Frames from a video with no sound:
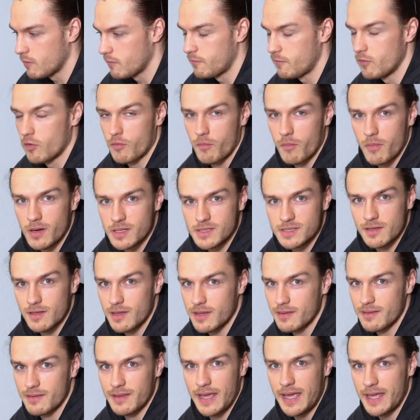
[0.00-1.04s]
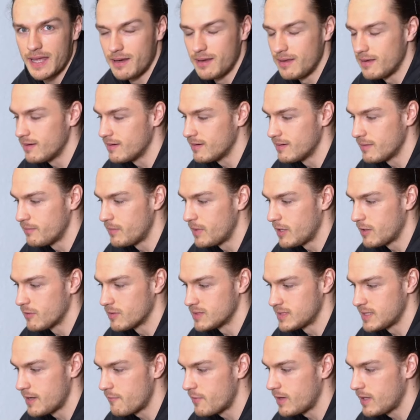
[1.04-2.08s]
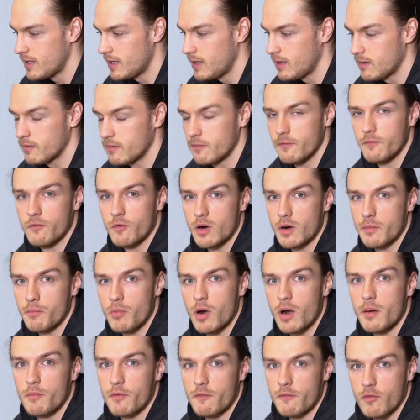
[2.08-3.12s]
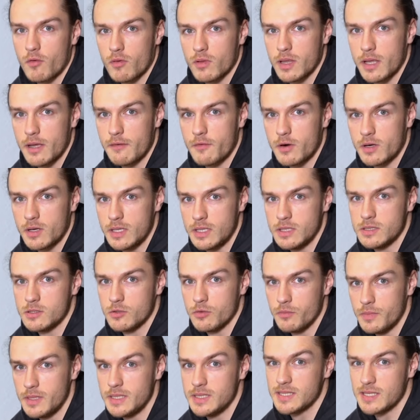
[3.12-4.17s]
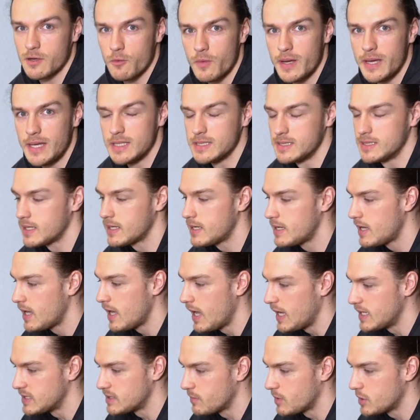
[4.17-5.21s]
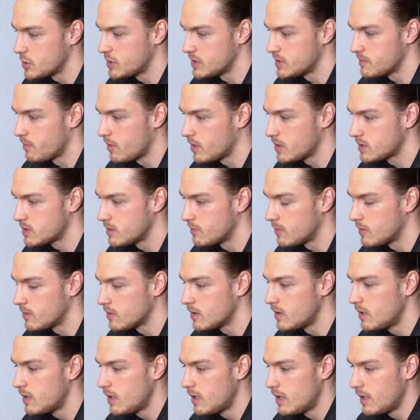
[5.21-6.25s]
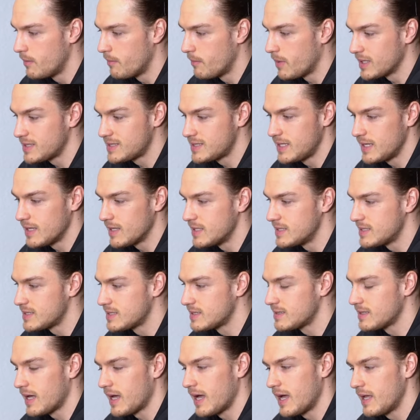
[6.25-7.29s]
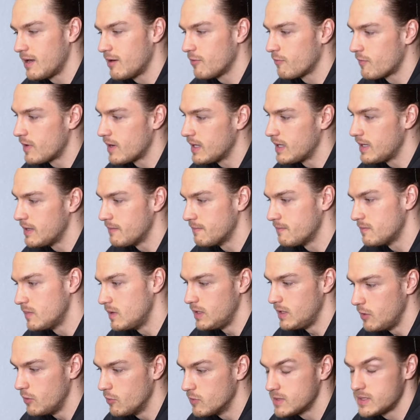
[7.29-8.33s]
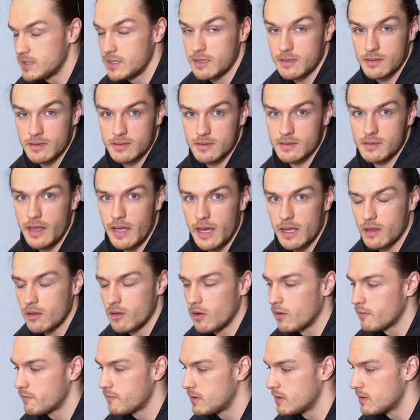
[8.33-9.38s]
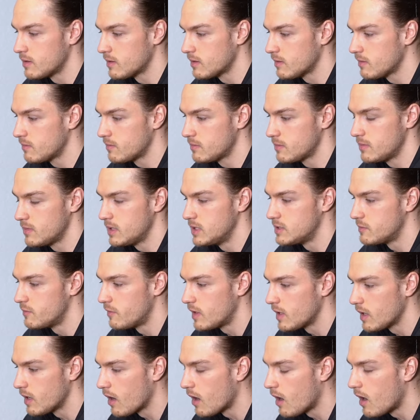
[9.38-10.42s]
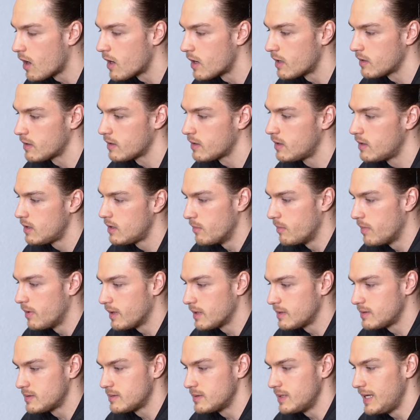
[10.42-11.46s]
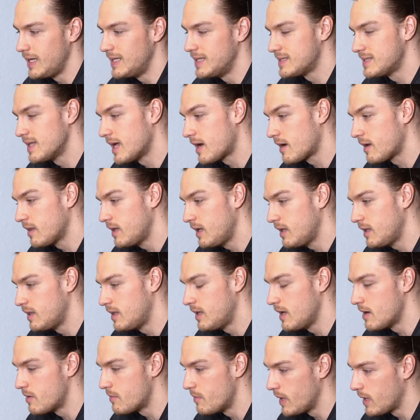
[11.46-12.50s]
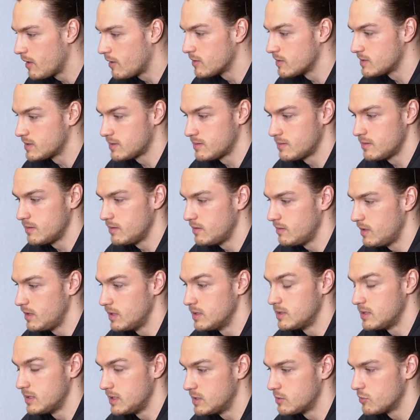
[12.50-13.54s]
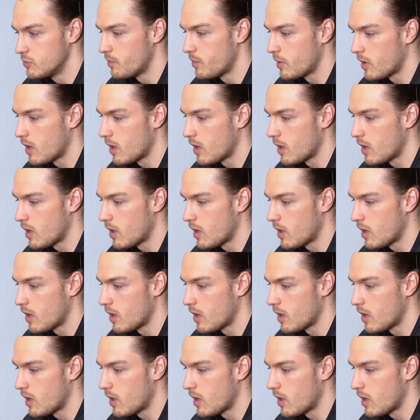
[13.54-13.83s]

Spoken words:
of your muscle, and because everything for a proper front lever needs to be squeezed as much as possible. But still, I don't really use it that often. It's really hard, but it's not a D tier because it's super